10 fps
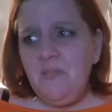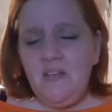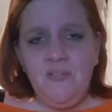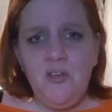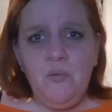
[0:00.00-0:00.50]

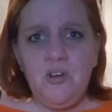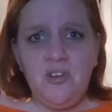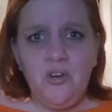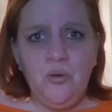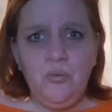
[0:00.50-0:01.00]
If you want
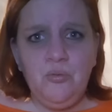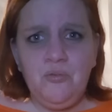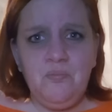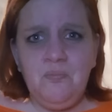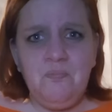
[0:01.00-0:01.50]
to
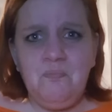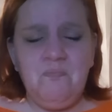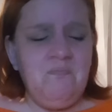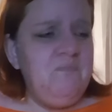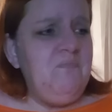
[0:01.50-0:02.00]
cause
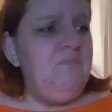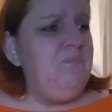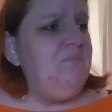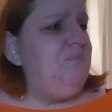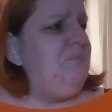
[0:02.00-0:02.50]

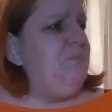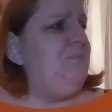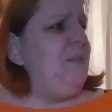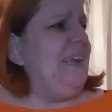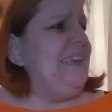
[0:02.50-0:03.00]

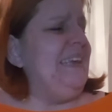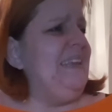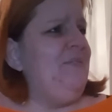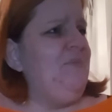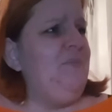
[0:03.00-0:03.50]

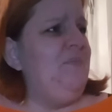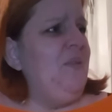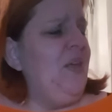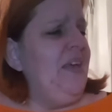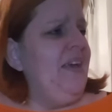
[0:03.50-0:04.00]
bloody
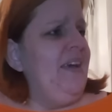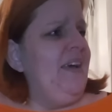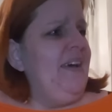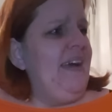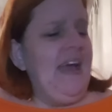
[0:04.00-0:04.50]

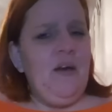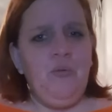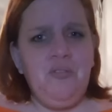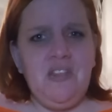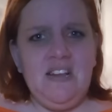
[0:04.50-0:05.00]

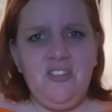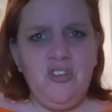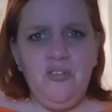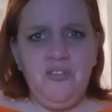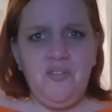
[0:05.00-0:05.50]
health
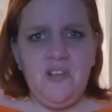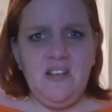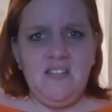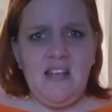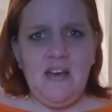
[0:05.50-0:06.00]
issues for
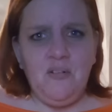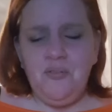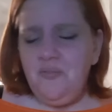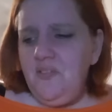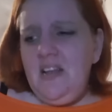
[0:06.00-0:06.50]

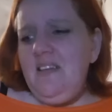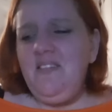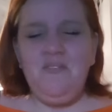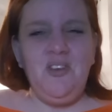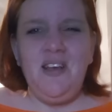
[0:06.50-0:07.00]
yourself,
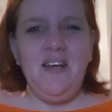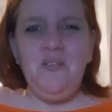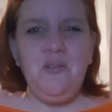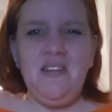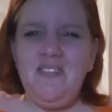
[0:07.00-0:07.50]
then, you
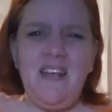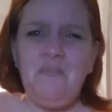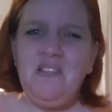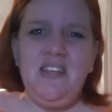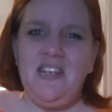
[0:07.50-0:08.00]
know, it's
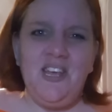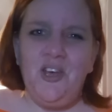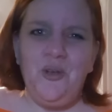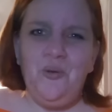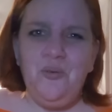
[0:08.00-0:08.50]
up to
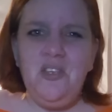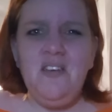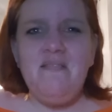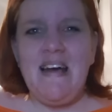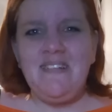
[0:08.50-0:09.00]
you.
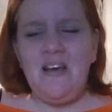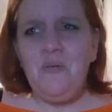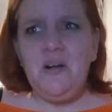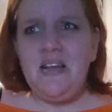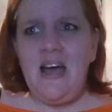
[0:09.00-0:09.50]
You're
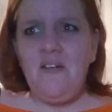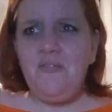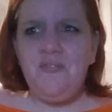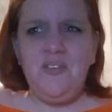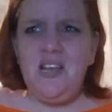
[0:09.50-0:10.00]
adult
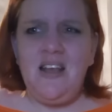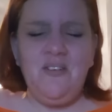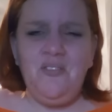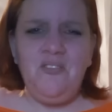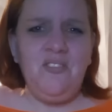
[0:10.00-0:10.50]
enough, you
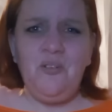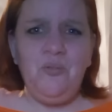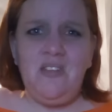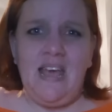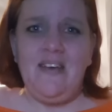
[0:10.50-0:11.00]
know,
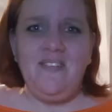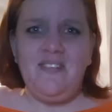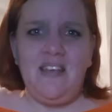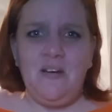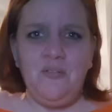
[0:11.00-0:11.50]
sort it out
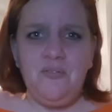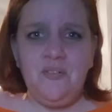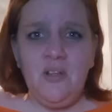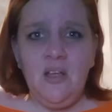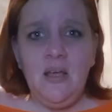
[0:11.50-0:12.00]
yourself.